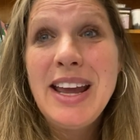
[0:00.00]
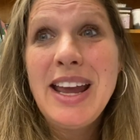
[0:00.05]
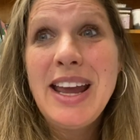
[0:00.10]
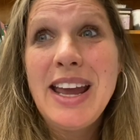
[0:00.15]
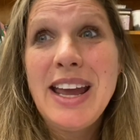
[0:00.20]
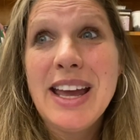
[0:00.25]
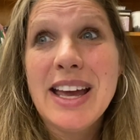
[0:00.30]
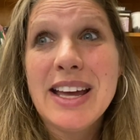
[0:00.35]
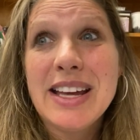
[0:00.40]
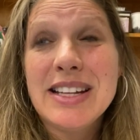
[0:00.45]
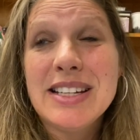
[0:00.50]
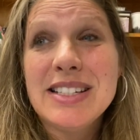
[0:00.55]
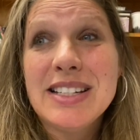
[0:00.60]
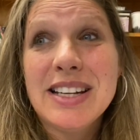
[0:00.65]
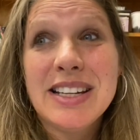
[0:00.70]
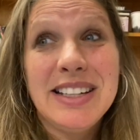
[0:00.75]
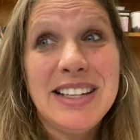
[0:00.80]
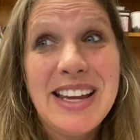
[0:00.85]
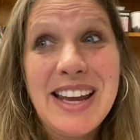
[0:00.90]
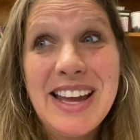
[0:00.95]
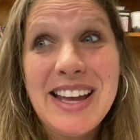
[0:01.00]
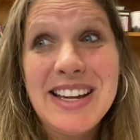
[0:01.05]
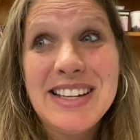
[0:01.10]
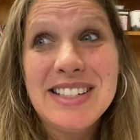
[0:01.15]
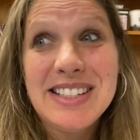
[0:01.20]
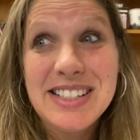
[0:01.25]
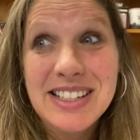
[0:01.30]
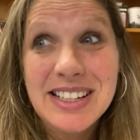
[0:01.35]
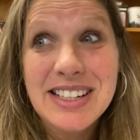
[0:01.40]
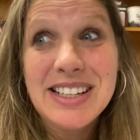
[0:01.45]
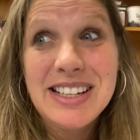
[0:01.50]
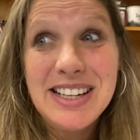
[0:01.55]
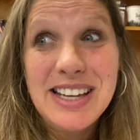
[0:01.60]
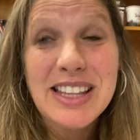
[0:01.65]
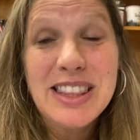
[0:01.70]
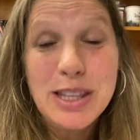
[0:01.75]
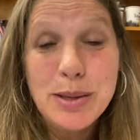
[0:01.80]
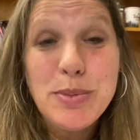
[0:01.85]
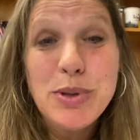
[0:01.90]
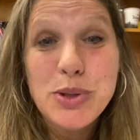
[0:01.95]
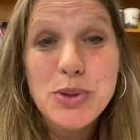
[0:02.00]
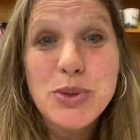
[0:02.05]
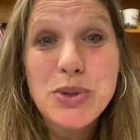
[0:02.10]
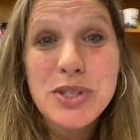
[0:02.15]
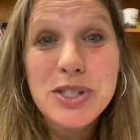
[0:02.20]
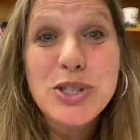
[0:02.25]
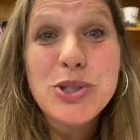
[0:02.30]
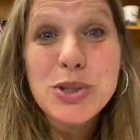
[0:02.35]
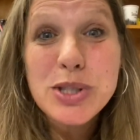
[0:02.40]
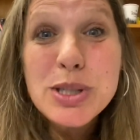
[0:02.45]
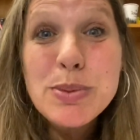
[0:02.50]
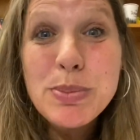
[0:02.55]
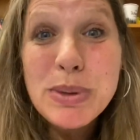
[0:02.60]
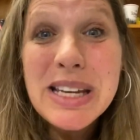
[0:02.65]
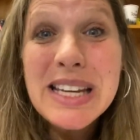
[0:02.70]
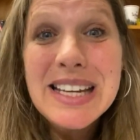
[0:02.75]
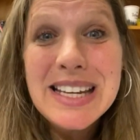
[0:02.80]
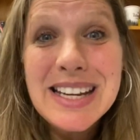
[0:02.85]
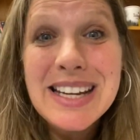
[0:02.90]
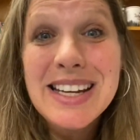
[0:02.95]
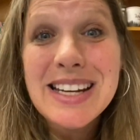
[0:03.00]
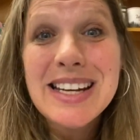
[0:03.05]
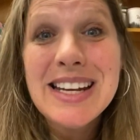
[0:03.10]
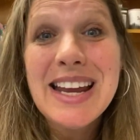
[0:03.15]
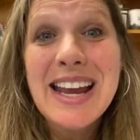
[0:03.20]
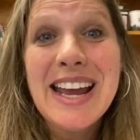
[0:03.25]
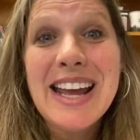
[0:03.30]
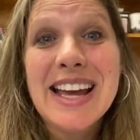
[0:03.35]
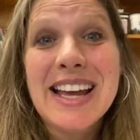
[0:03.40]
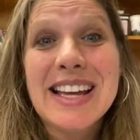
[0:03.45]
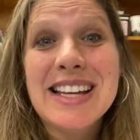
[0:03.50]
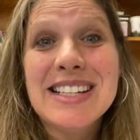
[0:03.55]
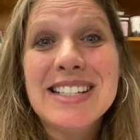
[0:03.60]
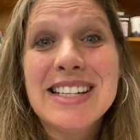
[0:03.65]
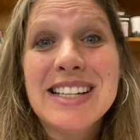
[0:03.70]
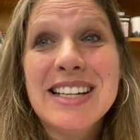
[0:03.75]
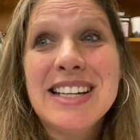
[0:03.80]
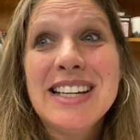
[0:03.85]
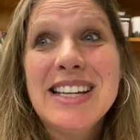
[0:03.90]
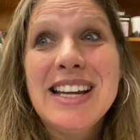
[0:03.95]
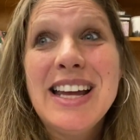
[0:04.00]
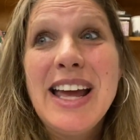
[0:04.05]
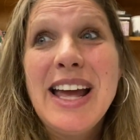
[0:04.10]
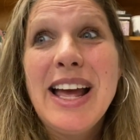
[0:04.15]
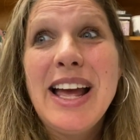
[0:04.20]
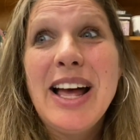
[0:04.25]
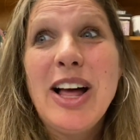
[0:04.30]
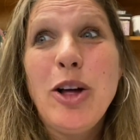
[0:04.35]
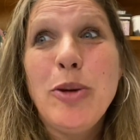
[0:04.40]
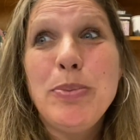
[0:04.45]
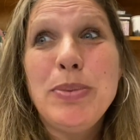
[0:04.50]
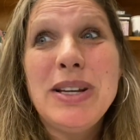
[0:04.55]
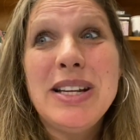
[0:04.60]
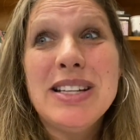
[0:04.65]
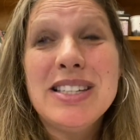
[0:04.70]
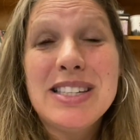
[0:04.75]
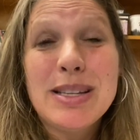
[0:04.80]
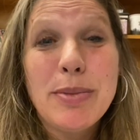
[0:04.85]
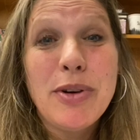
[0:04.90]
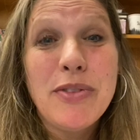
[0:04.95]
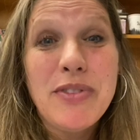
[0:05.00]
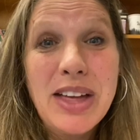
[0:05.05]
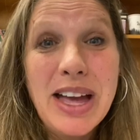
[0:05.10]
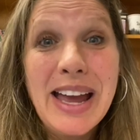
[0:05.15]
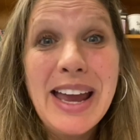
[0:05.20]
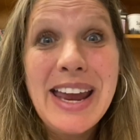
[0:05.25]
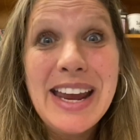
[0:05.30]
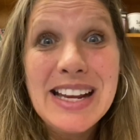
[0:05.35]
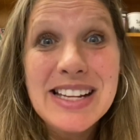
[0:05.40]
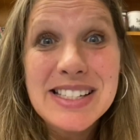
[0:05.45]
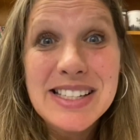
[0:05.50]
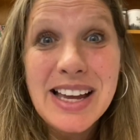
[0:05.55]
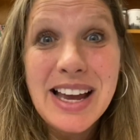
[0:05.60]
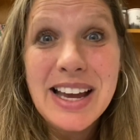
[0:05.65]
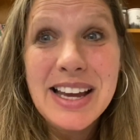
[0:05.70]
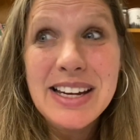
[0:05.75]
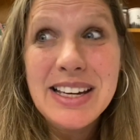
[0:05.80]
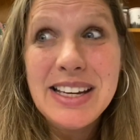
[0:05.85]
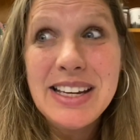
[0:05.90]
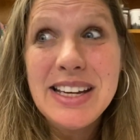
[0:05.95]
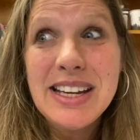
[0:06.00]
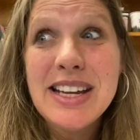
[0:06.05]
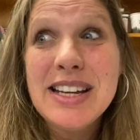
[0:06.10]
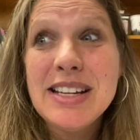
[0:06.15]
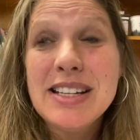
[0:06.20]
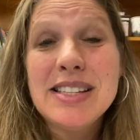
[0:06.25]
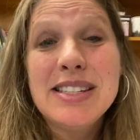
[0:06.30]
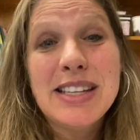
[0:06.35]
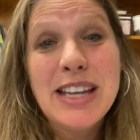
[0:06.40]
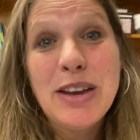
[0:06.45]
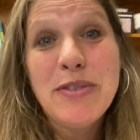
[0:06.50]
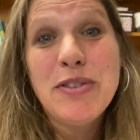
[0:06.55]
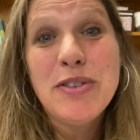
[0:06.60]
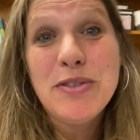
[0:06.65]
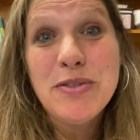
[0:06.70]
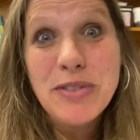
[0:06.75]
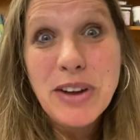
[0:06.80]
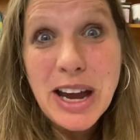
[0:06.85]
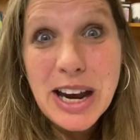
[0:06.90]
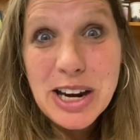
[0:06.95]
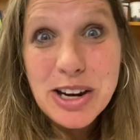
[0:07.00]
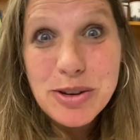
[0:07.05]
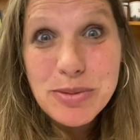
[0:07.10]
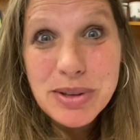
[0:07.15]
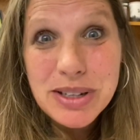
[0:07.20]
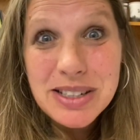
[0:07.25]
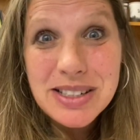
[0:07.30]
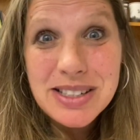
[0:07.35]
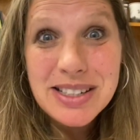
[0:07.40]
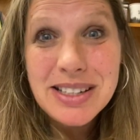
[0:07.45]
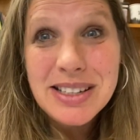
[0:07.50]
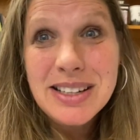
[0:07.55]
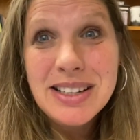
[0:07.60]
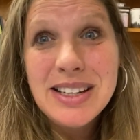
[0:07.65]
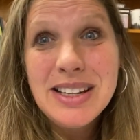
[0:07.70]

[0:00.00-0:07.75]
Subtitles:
And again, to get them used to speaking and helping some that anxiety in a safe environment.